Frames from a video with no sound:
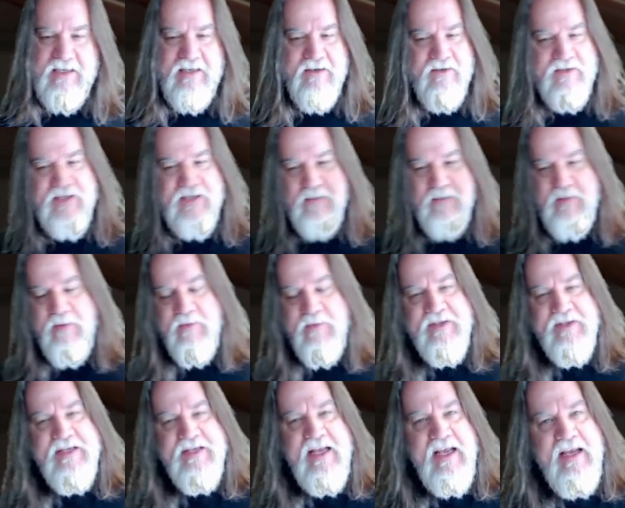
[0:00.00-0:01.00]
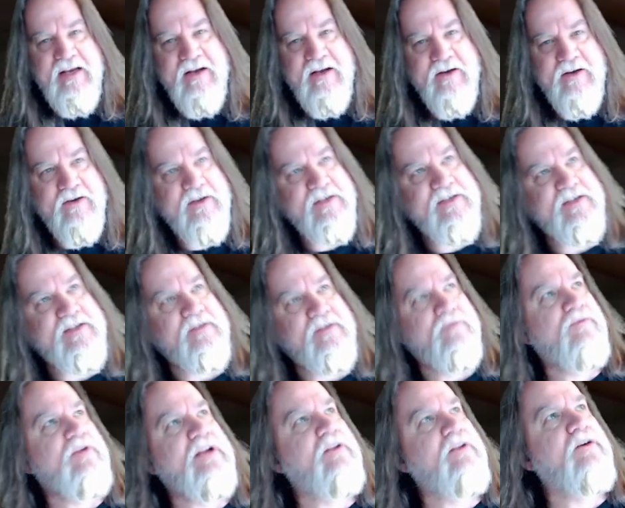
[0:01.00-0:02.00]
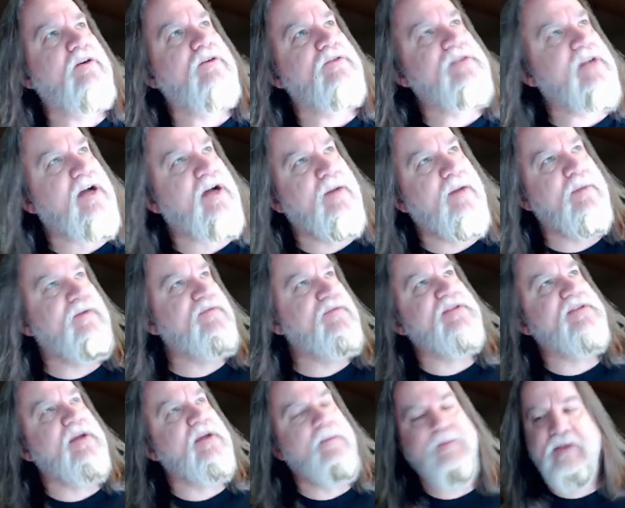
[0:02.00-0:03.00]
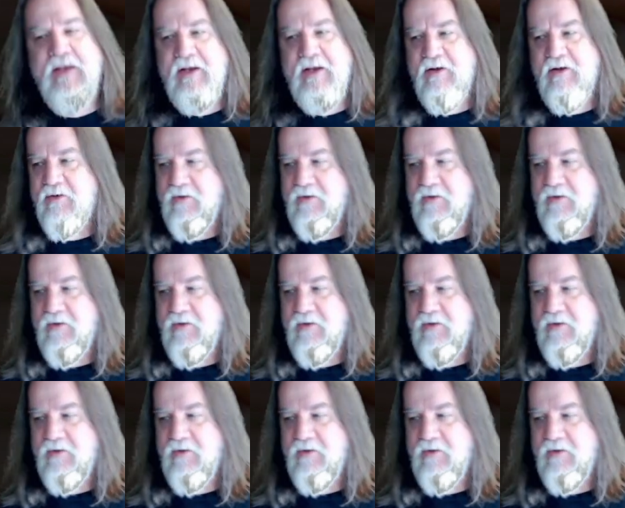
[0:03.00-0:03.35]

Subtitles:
Some people are saying, oh, it's the reload time of something,